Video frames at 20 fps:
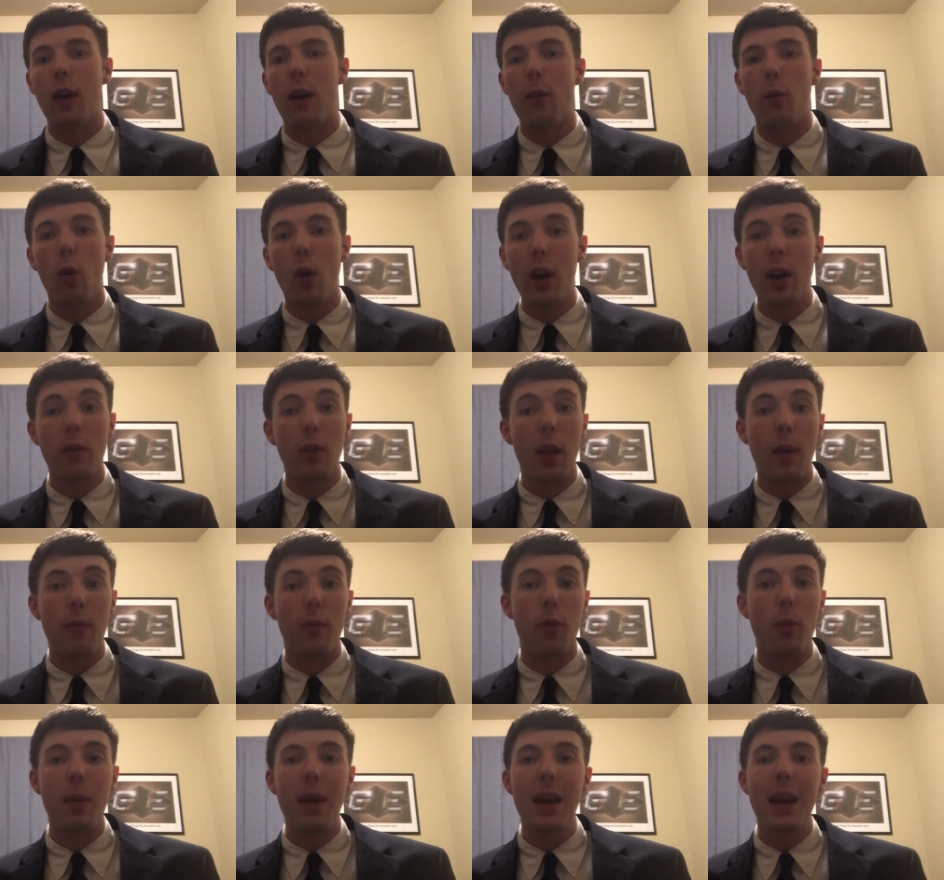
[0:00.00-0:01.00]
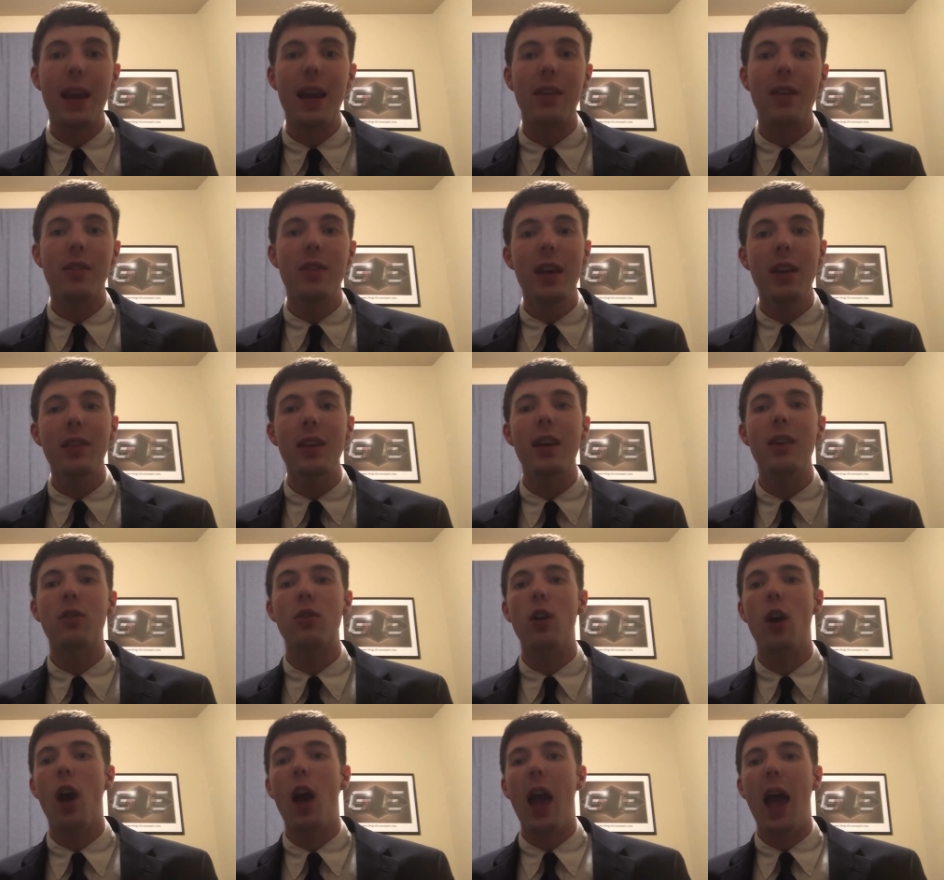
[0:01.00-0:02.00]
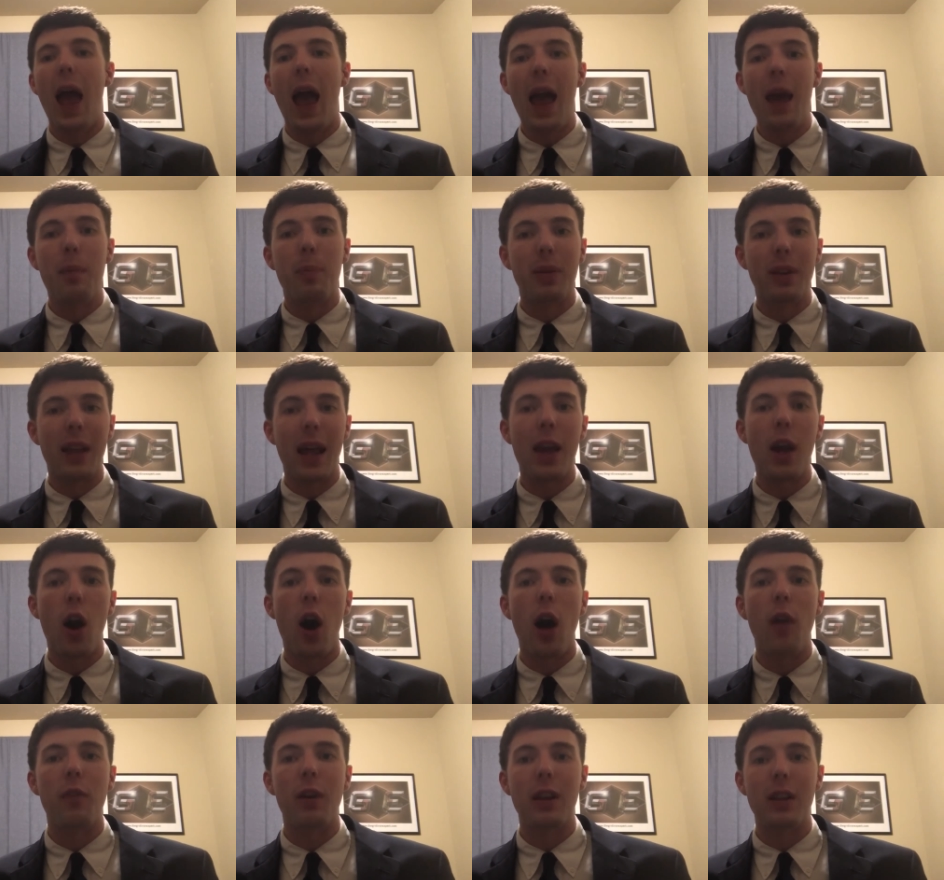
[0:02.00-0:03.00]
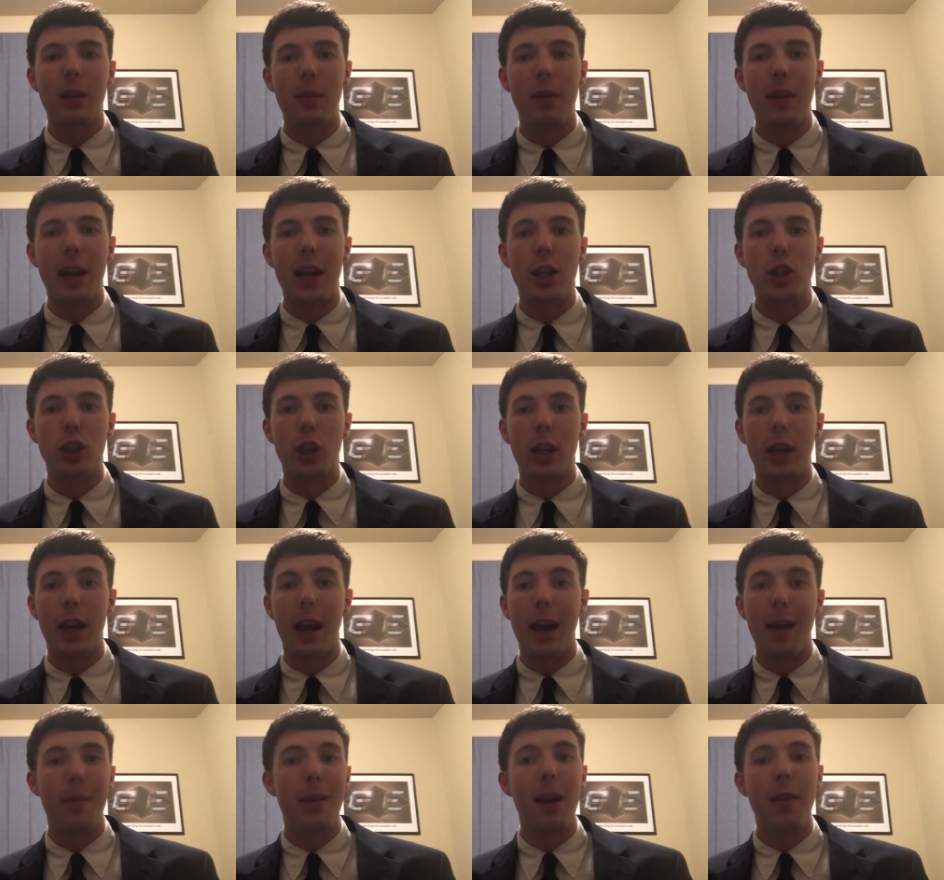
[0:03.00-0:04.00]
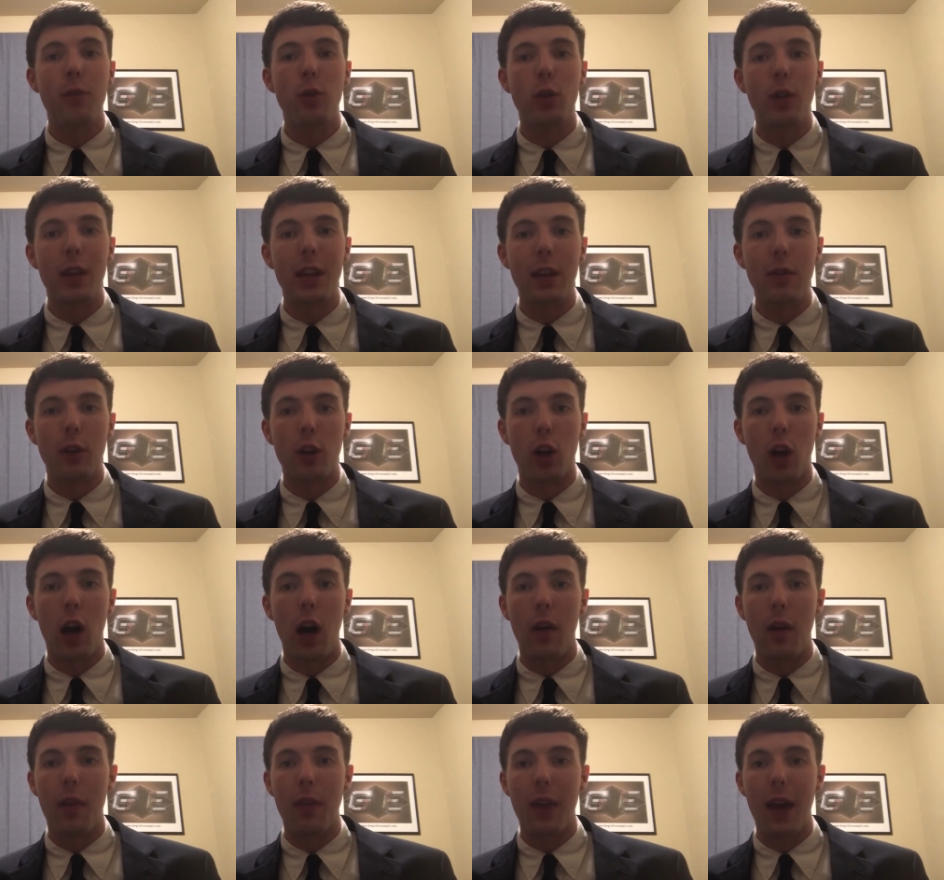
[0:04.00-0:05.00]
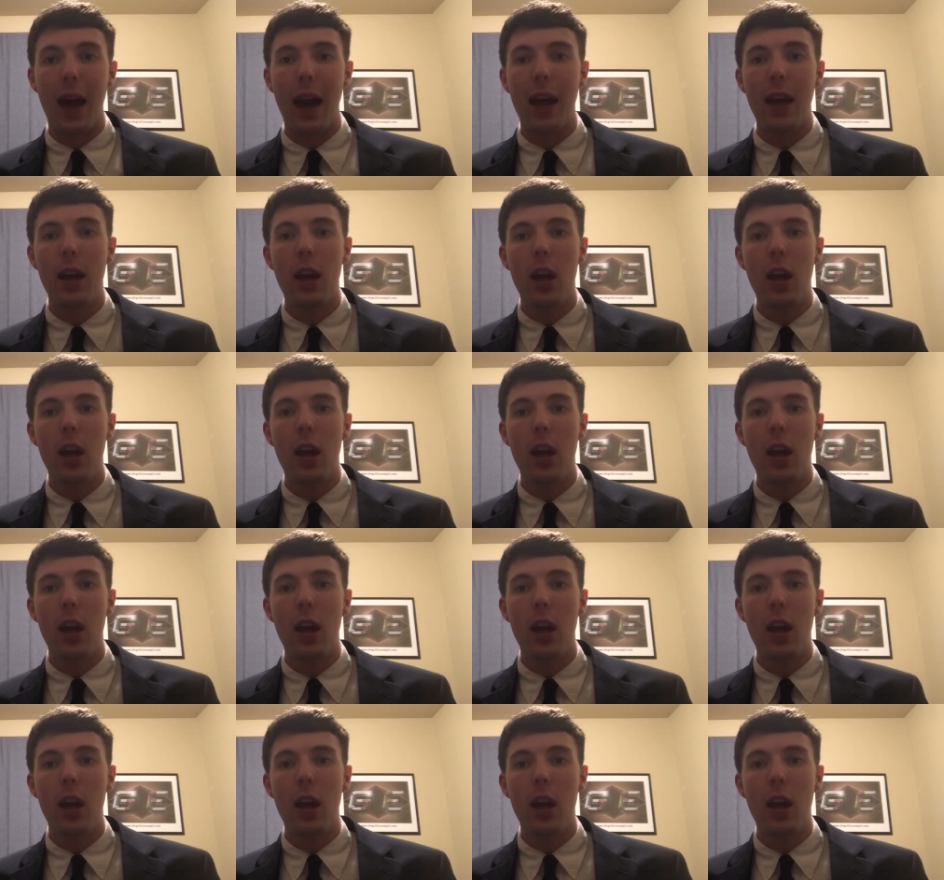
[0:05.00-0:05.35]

Uh, one of them for me is this is a playoff elimination game, if you can even call it that.